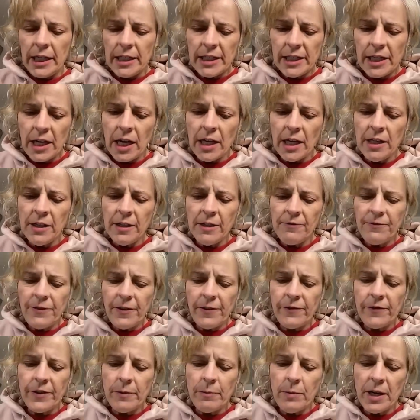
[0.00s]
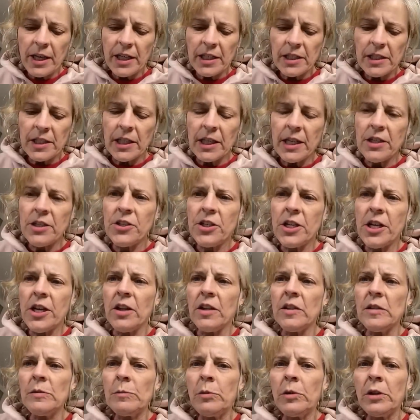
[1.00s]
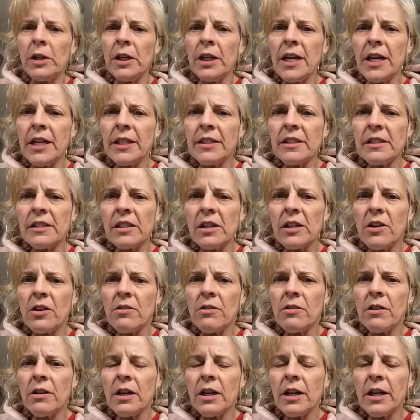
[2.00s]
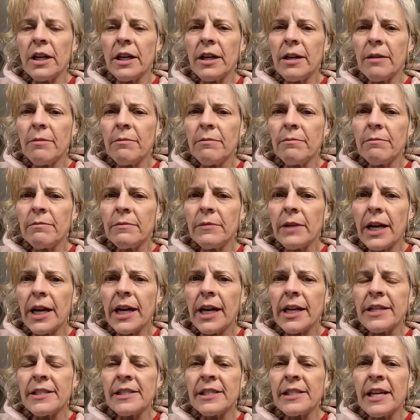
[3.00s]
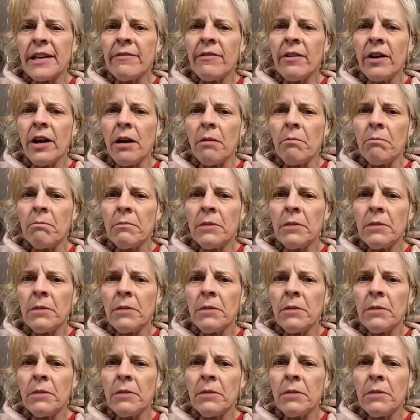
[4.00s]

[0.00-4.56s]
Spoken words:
It's $150 to get gels put on, so I got to save up.